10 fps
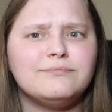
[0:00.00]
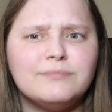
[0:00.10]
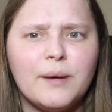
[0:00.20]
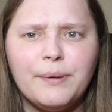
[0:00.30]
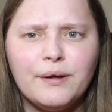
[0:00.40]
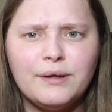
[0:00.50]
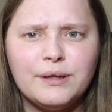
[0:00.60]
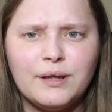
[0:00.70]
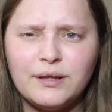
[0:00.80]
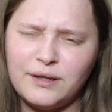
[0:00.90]
apparently
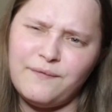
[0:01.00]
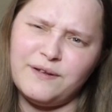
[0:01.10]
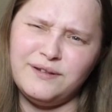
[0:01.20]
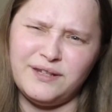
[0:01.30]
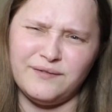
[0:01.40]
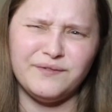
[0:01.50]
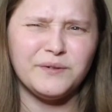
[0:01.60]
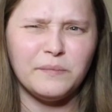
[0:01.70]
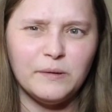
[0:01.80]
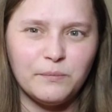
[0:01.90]
that's offensive to
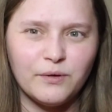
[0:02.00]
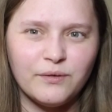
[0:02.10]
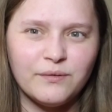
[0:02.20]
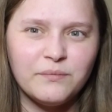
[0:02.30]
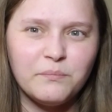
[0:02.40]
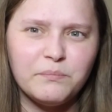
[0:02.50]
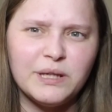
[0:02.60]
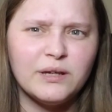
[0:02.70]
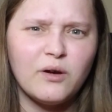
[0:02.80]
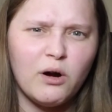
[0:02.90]
people.
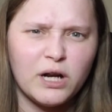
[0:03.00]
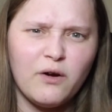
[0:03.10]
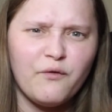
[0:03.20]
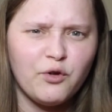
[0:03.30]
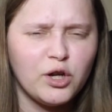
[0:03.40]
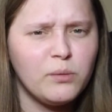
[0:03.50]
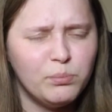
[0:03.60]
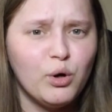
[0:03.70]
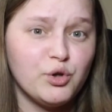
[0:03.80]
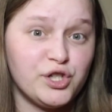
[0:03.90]
Being called out for your
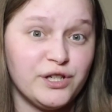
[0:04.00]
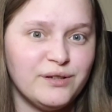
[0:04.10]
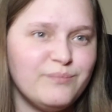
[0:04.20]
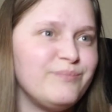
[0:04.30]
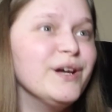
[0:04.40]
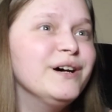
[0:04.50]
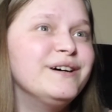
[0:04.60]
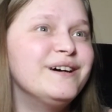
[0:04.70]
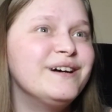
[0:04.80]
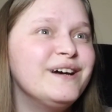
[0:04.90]
bullshit.
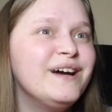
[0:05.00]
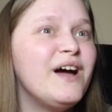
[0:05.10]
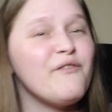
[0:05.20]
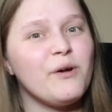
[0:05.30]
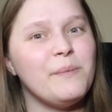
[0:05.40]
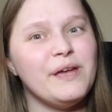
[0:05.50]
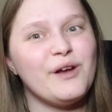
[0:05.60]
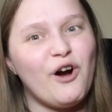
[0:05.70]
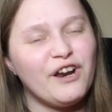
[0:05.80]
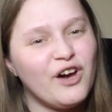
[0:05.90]
For being
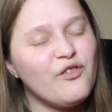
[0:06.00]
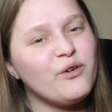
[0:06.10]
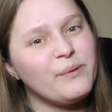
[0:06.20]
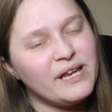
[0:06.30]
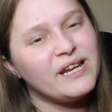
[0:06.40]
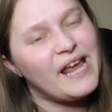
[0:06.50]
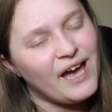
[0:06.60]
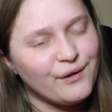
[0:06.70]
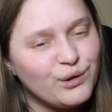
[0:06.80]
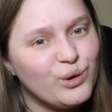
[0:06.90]
called out for being an
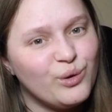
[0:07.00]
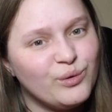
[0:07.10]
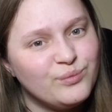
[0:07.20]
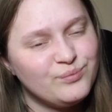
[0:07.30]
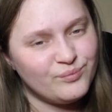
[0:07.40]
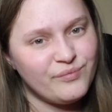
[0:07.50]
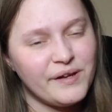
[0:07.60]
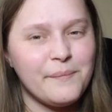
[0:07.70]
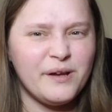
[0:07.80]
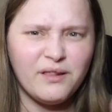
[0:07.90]
asshole.
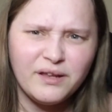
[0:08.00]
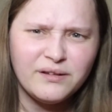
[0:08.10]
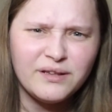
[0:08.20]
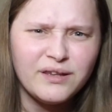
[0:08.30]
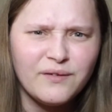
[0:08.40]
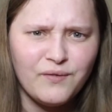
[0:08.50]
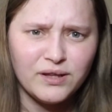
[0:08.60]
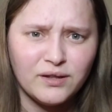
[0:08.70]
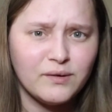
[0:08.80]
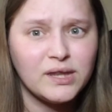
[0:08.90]
Apparently that's
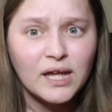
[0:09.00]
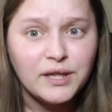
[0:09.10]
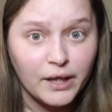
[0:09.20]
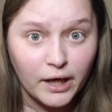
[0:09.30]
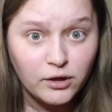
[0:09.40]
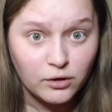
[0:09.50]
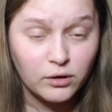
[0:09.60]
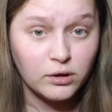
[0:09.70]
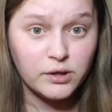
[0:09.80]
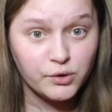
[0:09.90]
offensive. It's not slander,
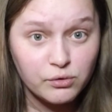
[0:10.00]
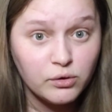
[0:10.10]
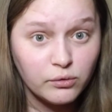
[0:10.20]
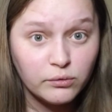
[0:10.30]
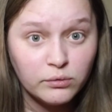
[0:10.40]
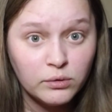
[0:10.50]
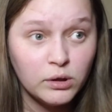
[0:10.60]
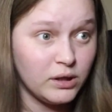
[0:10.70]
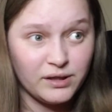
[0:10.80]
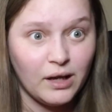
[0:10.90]
it's true.
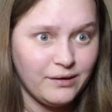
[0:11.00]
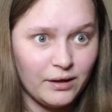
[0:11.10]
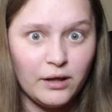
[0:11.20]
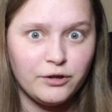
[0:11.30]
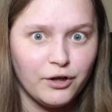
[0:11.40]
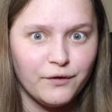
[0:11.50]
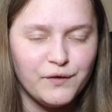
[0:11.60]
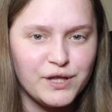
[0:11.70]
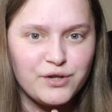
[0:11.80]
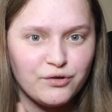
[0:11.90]
It's not slander if
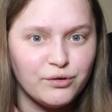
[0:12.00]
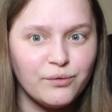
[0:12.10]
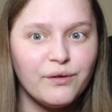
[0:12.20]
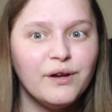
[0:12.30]
it's true.